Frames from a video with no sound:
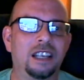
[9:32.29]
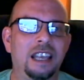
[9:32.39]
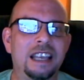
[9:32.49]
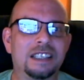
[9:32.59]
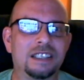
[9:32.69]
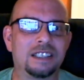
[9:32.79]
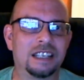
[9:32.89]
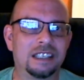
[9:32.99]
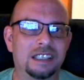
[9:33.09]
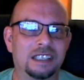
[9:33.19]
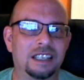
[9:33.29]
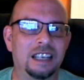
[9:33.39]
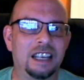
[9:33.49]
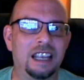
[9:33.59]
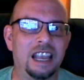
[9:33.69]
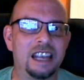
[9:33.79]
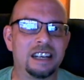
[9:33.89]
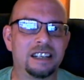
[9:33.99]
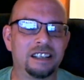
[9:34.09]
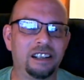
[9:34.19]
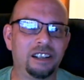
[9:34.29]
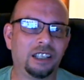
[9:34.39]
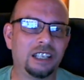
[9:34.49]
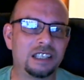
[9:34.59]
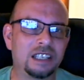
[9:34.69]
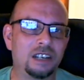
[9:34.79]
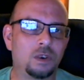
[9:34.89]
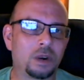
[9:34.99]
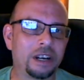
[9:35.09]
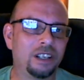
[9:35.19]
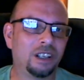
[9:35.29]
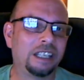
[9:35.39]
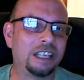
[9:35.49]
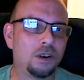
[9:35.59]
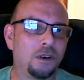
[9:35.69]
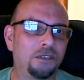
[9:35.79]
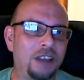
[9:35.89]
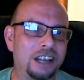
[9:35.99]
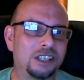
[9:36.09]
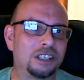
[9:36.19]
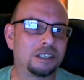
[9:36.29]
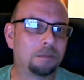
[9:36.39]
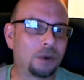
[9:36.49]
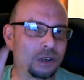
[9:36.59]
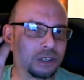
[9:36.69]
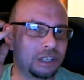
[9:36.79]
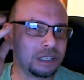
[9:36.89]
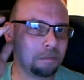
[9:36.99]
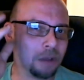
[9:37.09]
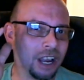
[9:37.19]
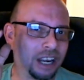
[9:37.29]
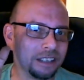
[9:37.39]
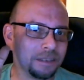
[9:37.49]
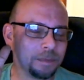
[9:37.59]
exist in an illicit or illegal fashioned person's mind.